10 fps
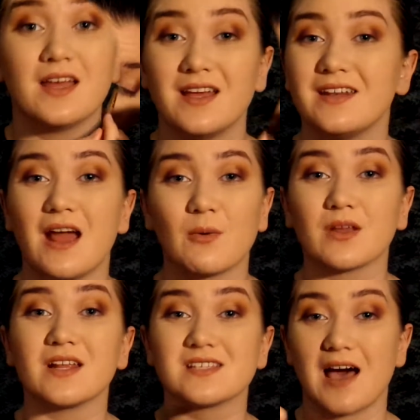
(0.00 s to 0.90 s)
Now we're
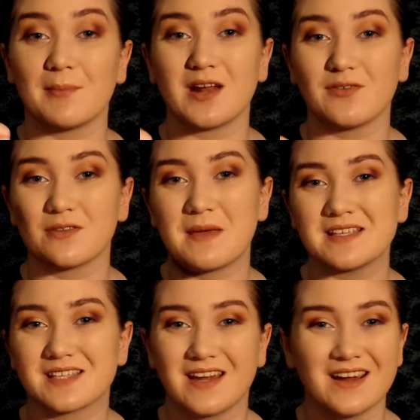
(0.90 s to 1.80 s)
going to top it off with
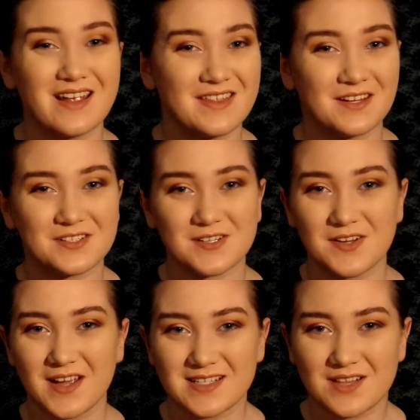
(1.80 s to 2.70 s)
mascara, and then I'll show you
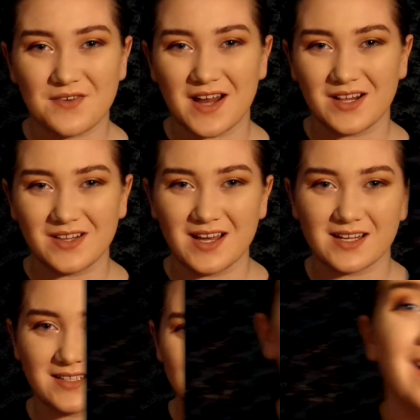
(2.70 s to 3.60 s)
guys the final look.
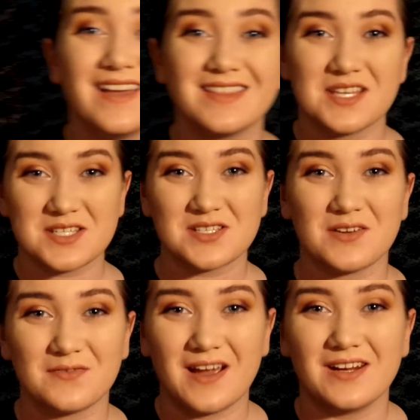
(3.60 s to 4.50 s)
And this is our
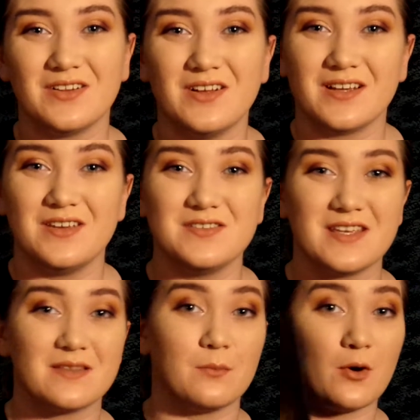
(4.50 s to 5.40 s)
final look using
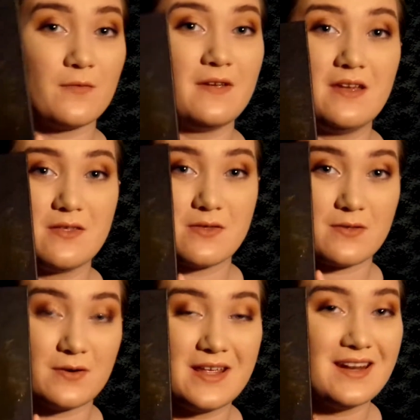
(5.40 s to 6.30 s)
the Morphe
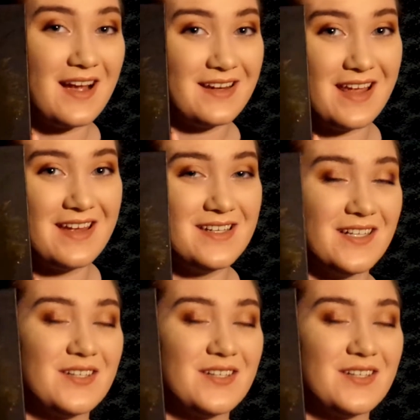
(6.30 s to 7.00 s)
39A Dare to